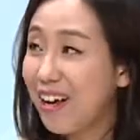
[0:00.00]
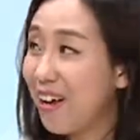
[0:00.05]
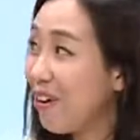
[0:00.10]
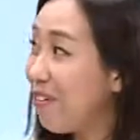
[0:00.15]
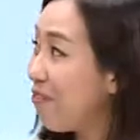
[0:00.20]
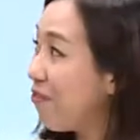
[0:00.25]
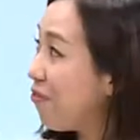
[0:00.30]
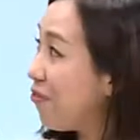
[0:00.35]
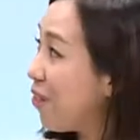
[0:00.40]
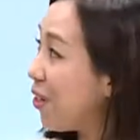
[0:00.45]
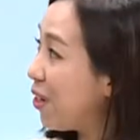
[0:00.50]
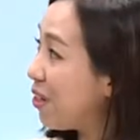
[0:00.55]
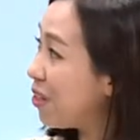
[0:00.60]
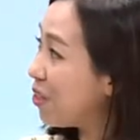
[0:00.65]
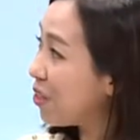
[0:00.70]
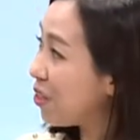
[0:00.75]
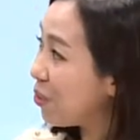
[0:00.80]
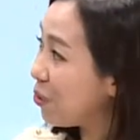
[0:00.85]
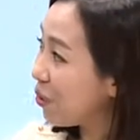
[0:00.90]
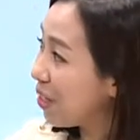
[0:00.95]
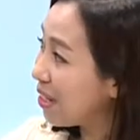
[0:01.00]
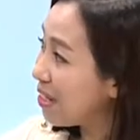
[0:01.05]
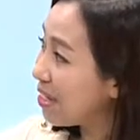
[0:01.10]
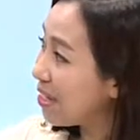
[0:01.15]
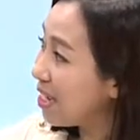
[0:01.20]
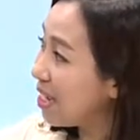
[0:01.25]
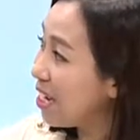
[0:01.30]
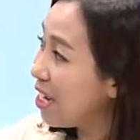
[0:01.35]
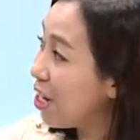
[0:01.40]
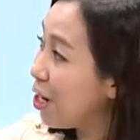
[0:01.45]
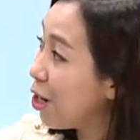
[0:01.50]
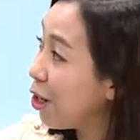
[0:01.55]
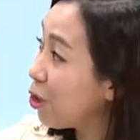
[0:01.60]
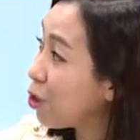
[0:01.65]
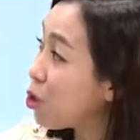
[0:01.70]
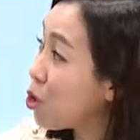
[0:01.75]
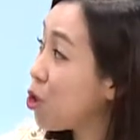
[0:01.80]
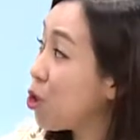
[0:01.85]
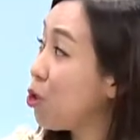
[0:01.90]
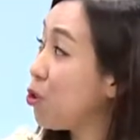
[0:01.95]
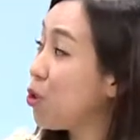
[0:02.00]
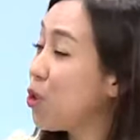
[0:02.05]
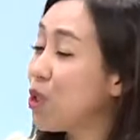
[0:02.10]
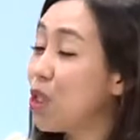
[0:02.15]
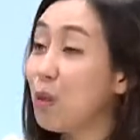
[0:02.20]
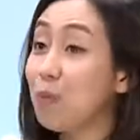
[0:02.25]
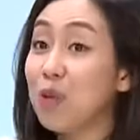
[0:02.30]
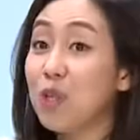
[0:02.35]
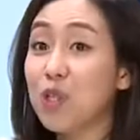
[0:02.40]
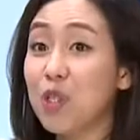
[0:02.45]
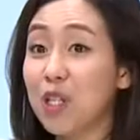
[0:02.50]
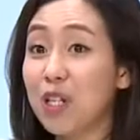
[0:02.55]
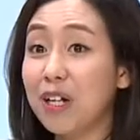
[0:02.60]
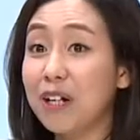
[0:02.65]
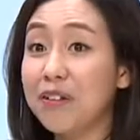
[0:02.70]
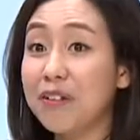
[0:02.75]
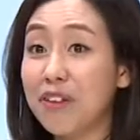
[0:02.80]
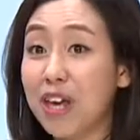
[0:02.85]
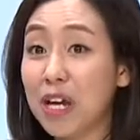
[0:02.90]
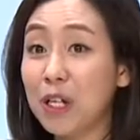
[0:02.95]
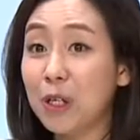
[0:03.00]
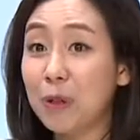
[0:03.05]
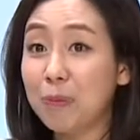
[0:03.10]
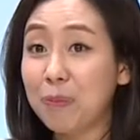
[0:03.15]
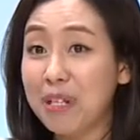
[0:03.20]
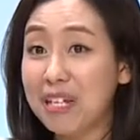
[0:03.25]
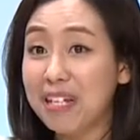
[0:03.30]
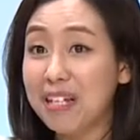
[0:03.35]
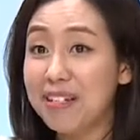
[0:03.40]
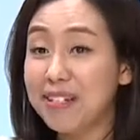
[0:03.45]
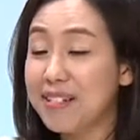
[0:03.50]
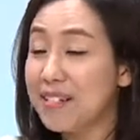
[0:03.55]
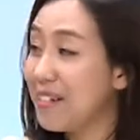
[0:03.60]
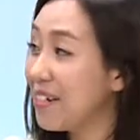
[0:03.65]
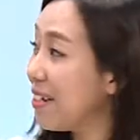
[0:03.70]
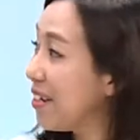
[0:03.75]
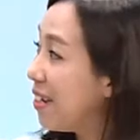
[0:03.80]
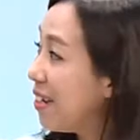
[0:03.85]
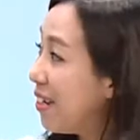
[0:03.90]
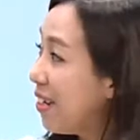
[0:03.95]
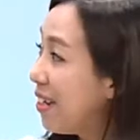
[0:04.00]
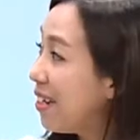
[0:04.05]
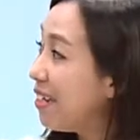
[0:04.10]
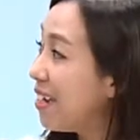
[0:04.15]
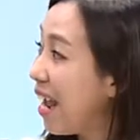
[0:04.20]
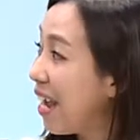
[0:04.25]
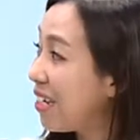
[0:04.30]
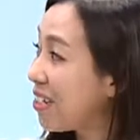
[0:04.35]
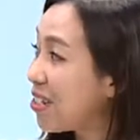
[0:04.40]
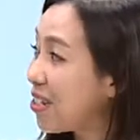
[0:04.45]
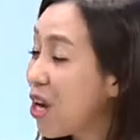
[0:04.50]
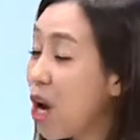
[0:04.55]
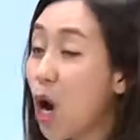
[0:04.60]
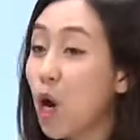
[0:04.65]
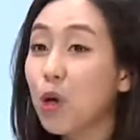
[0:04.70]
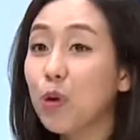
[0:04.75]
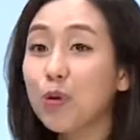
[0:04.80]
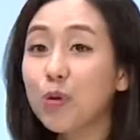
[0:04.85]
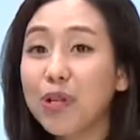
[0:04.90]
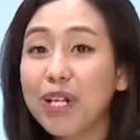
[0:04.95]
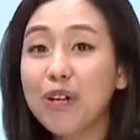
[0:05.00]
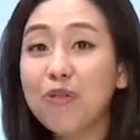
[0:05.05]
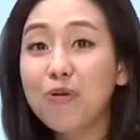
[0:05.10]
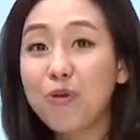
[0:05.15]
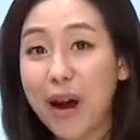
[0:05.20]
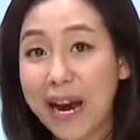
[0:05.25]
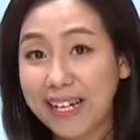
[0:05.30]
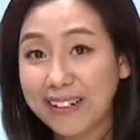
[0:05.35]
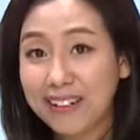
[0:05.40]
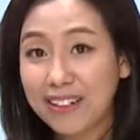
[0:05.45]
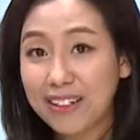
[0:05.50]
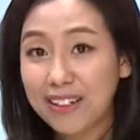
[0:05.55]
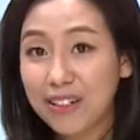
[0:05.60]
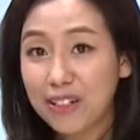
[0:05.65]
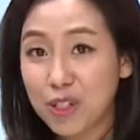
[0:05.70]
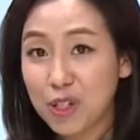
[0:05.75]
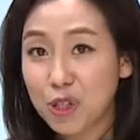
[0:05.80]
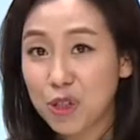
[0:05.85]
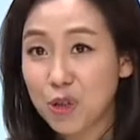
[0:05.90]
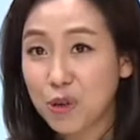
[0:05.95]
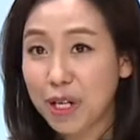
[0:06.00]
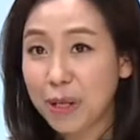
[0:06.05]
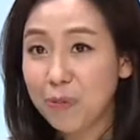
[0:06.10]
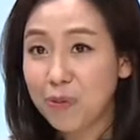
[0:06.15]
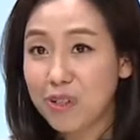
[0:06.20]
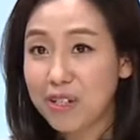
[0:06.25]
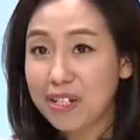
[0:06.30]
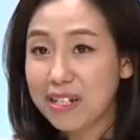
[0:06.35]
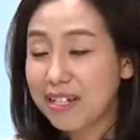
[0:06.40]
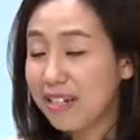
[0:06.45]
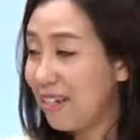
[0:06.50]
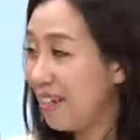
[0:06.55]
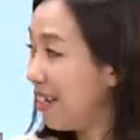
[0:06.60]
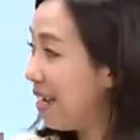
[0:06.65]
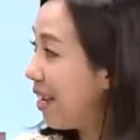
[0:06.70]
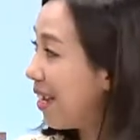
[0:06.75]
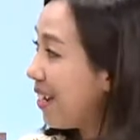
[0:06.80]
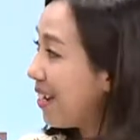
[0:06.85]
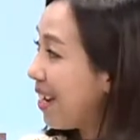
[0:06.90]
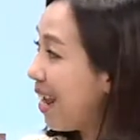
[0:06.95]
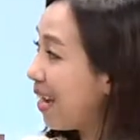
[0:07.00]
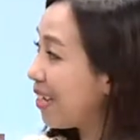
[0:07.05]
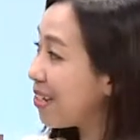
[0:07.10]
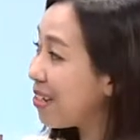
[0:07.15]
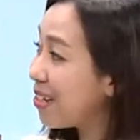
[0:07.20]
First, you can see, choose the musical theater piece. Next, rewrite the script. Next